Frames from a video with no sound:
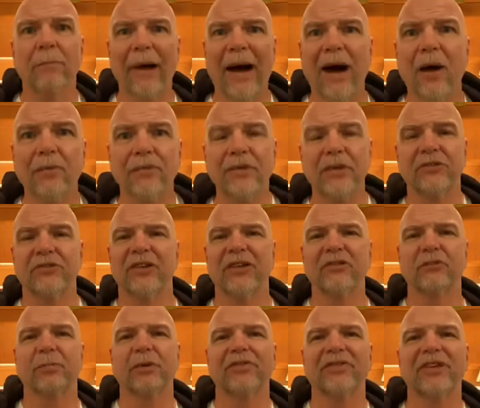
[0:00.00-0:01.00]
about these
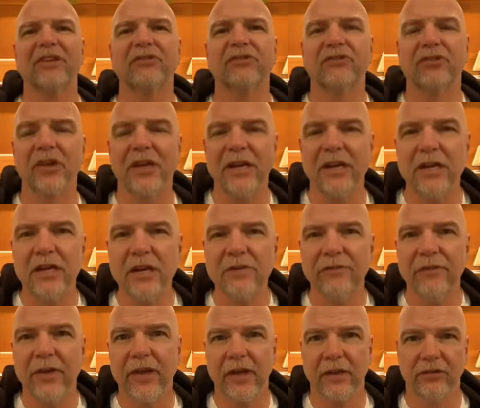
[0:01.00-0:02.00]
things, but the
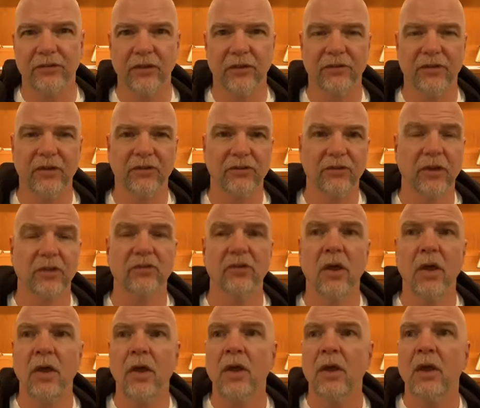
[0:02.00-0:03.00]
significance of these things.
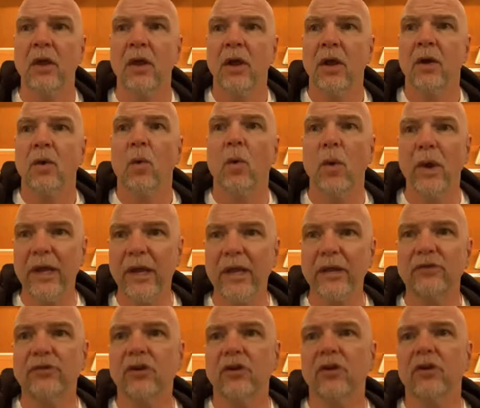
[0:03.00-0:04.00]
We,
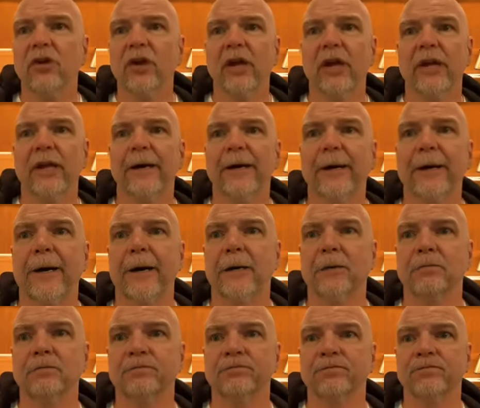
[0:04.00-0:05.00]
during
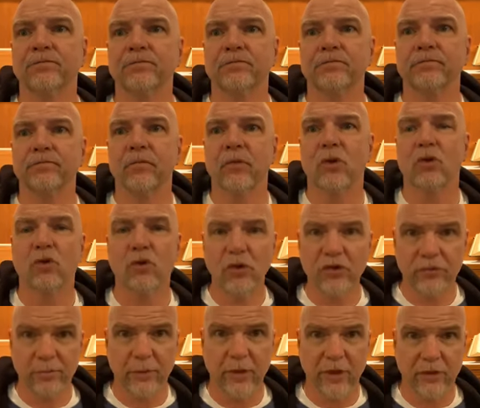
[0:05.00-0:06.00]
um,
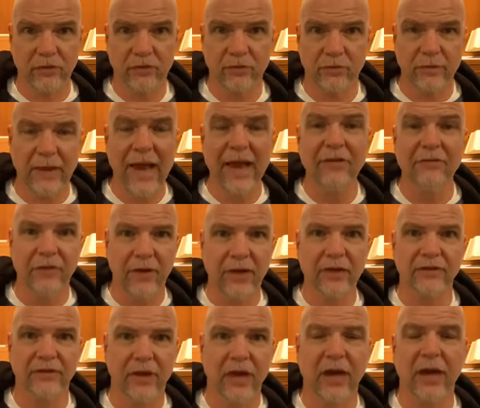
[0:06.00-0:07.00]
Christmas,
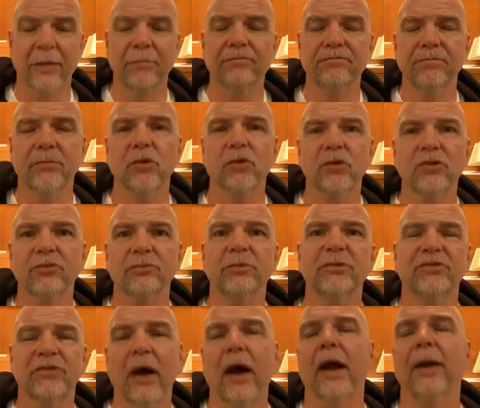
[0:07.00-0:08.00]
Advent time,
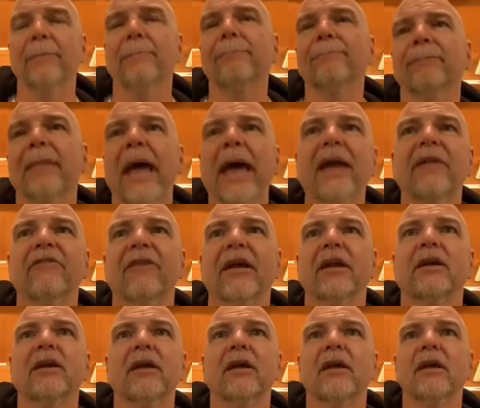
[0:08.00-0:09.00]
Christmas time,
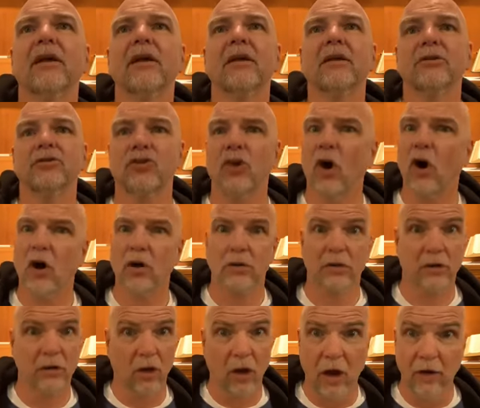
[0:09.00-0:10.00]
Advent, talked
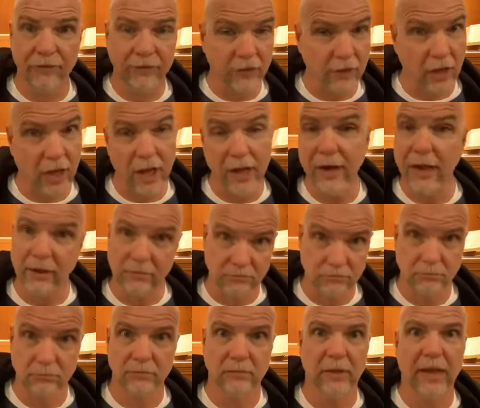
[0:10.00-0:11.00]
an awful lot,
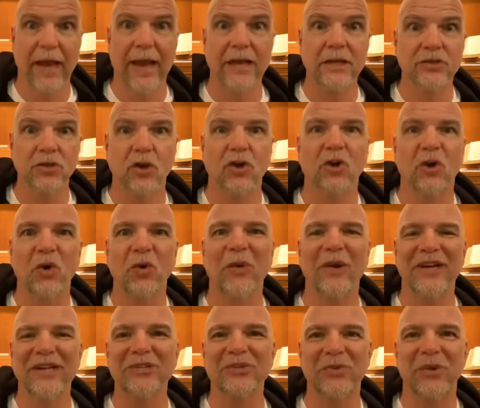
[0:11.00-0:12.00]
as
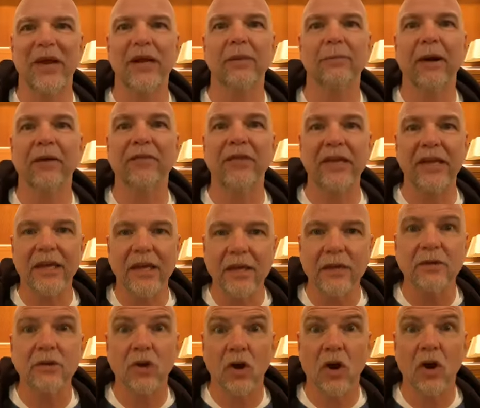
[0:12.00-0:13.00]
always, right, about the
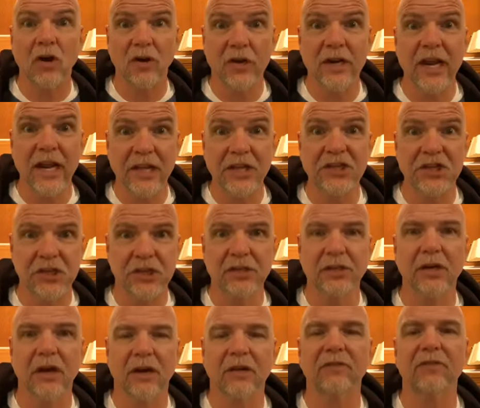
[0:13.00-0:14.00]

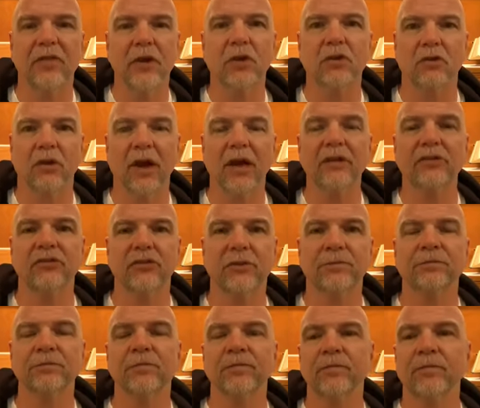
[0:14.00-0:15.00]
incarnation of the Christ,